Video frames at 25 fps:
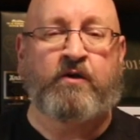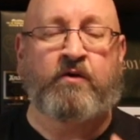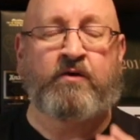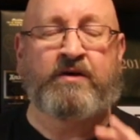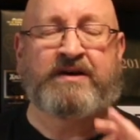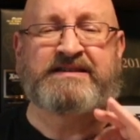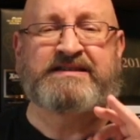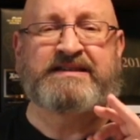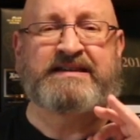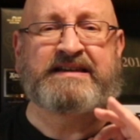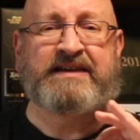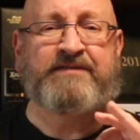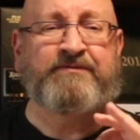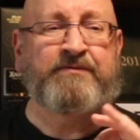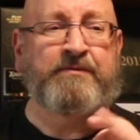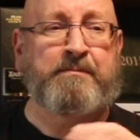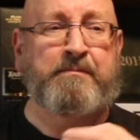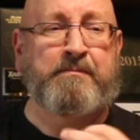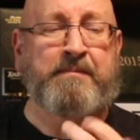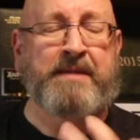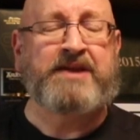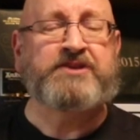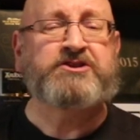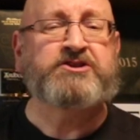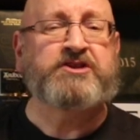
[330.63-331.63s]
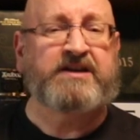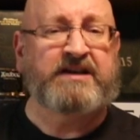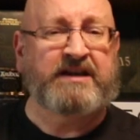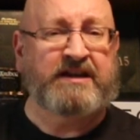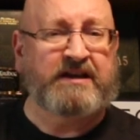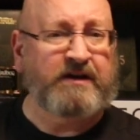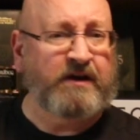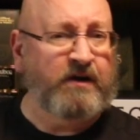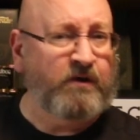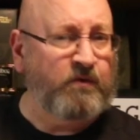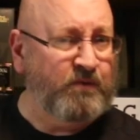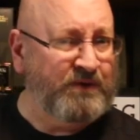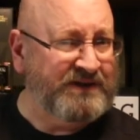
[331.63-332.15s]
or isn't even
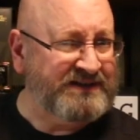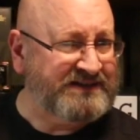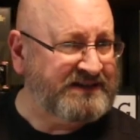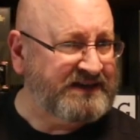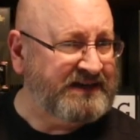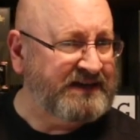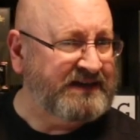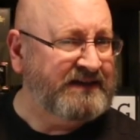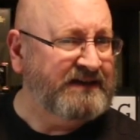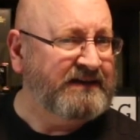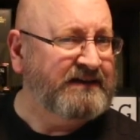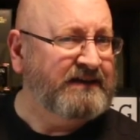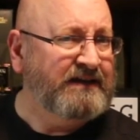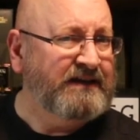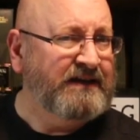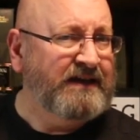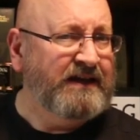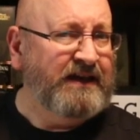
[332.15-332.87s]
mentioning a whiskey,